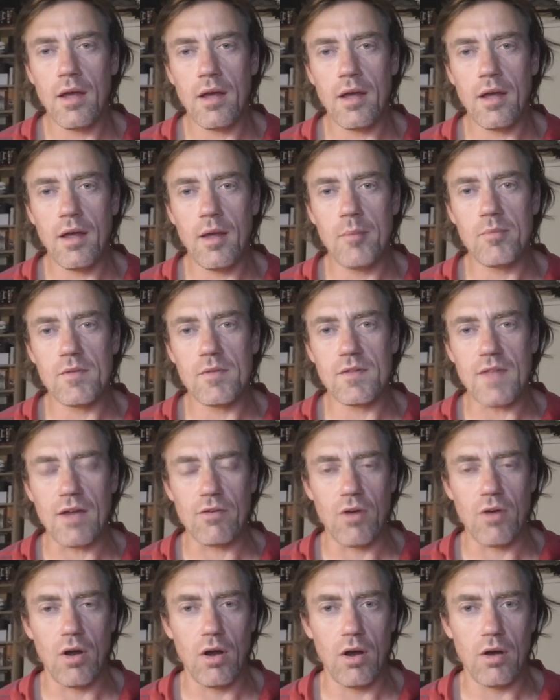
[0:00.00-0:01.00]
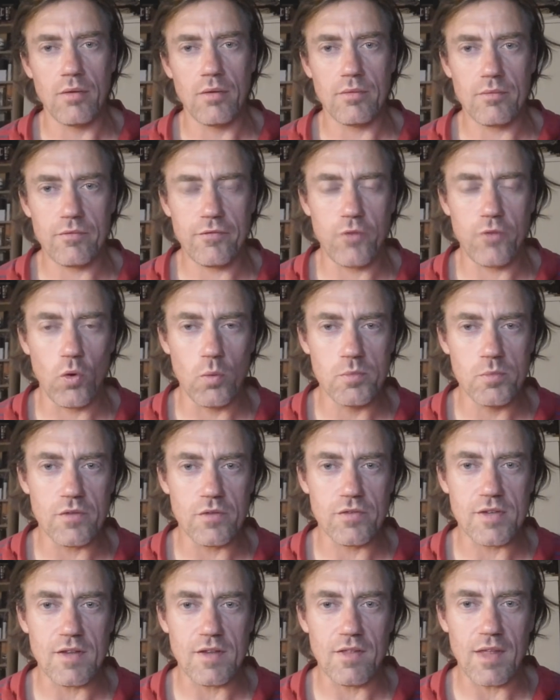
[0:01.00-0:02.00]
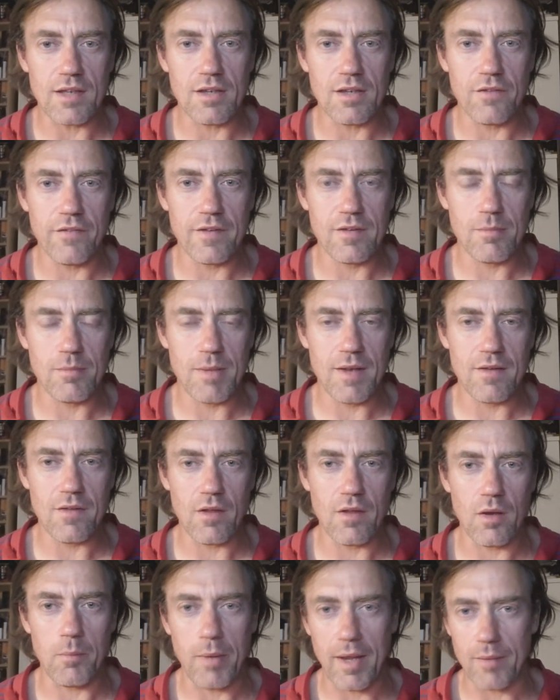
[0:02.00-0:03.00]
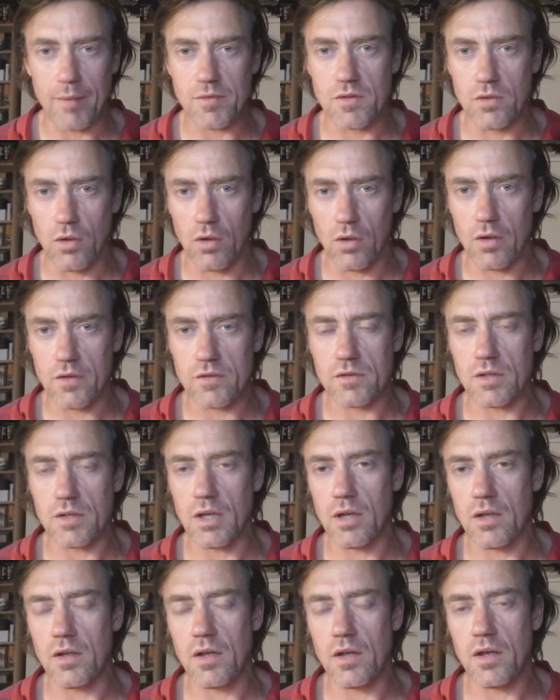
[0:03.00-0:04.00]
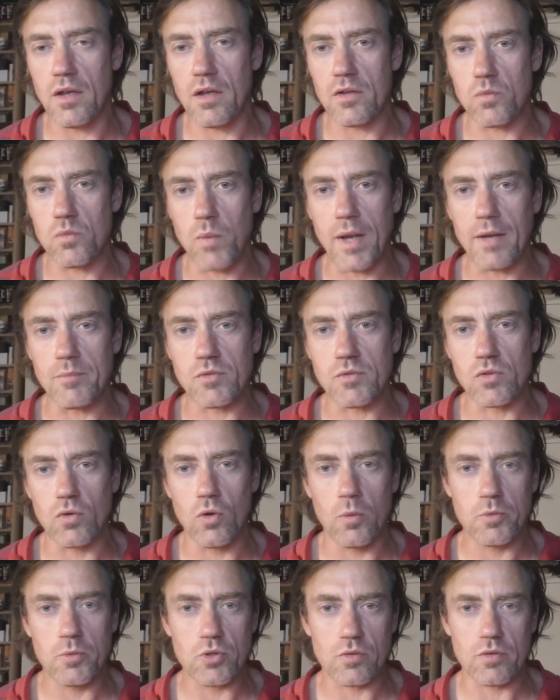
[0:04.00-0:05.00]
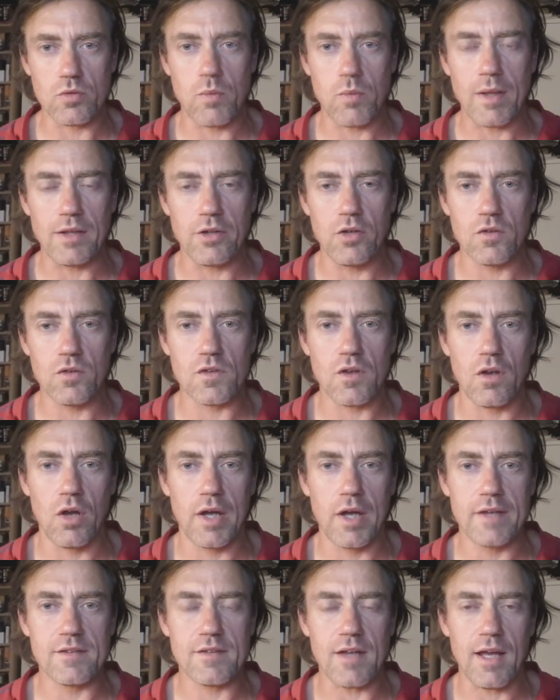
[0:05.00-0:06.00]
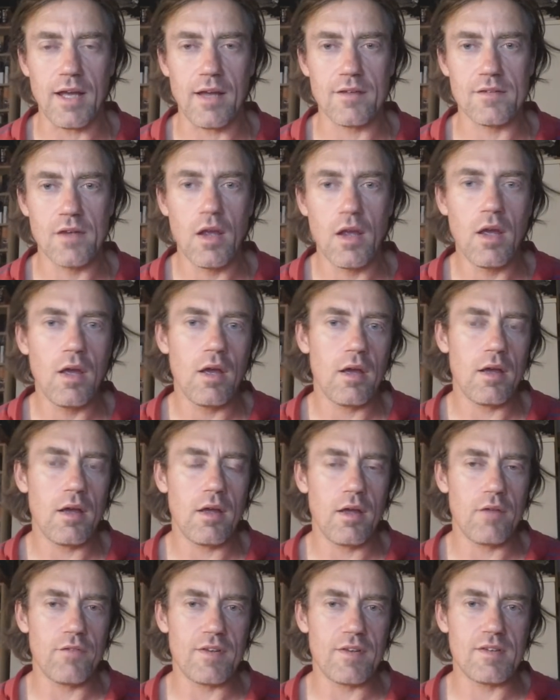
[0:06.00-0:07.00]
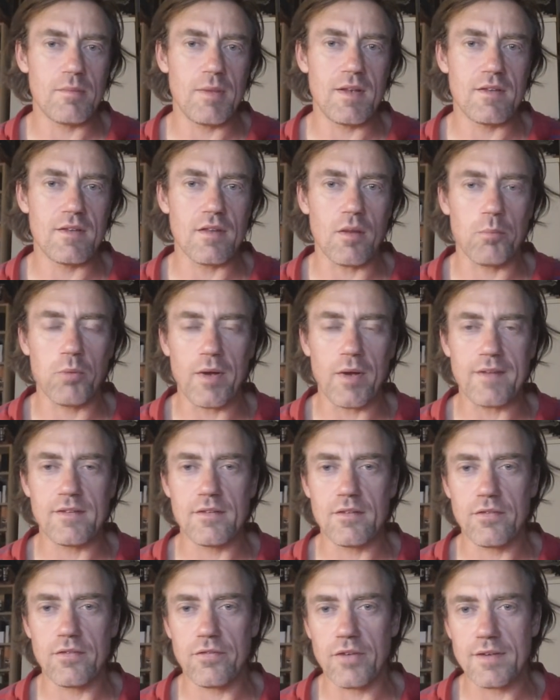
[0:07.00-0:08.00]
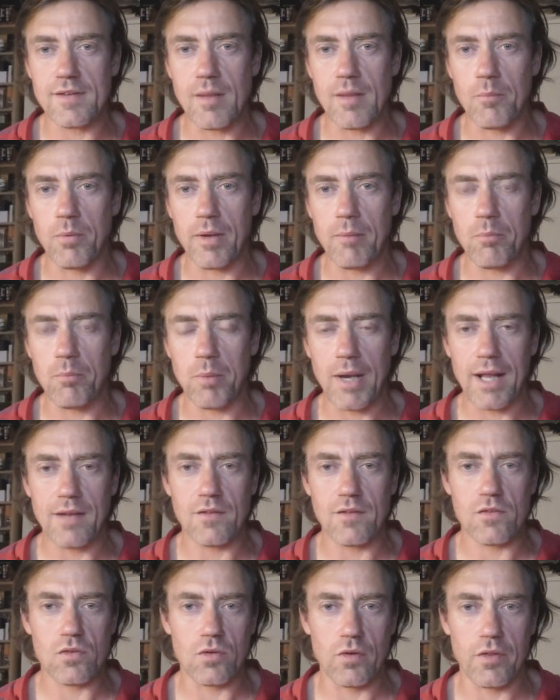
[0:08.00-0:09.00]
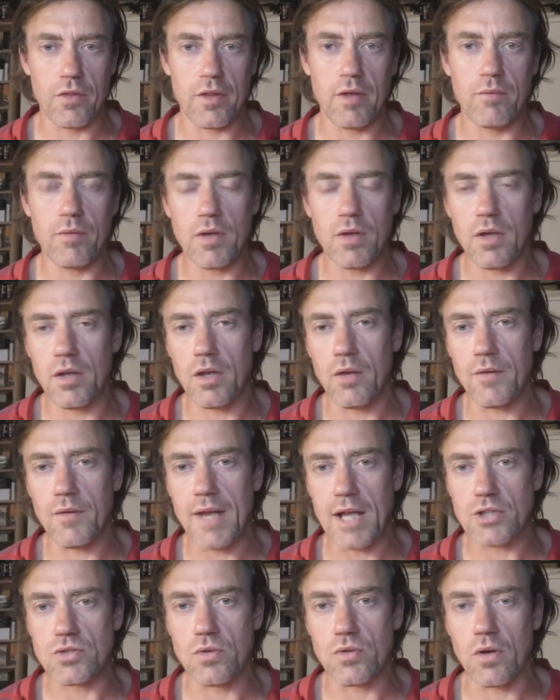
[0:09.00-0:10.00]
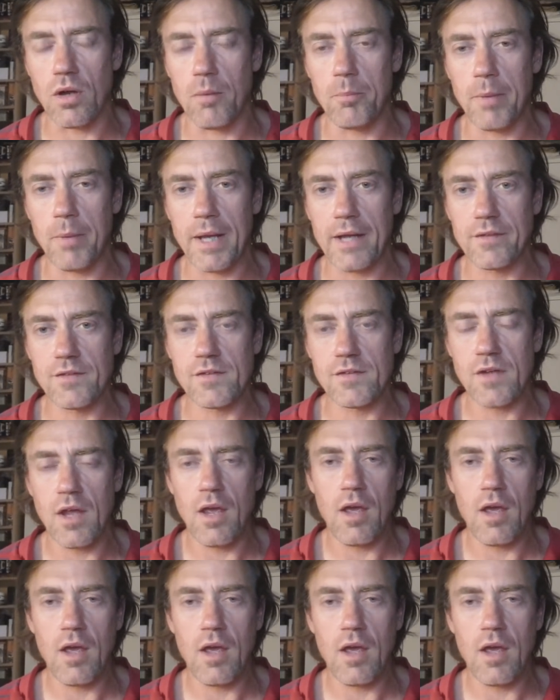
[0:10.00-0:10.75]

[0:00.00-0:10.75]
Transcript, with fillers: um, there are forms of synthetic vitamins that are perhaps not as uh, uh, as well absorbed or as well utilized as uh, vitamins that are present, for example, in plants or other uh, you know natural compounds.